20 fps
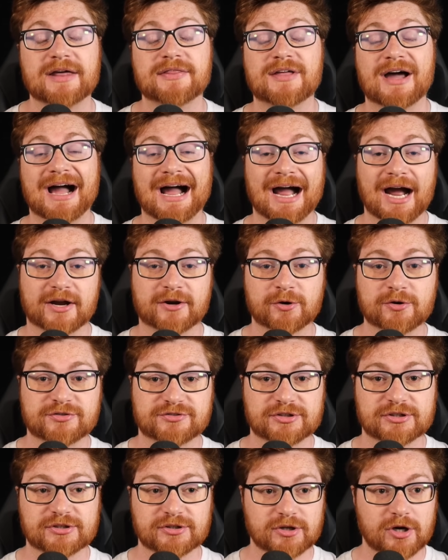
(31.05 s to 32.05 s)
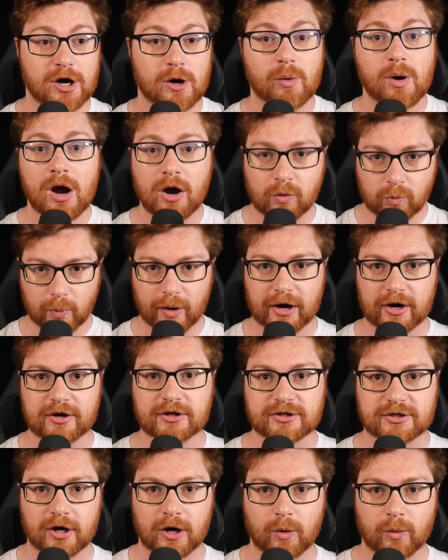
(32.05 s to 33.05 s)
and the hackers didn't know where to
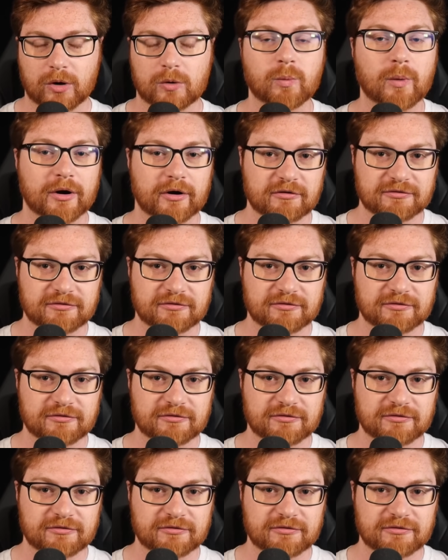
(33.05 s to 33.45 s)
go or where to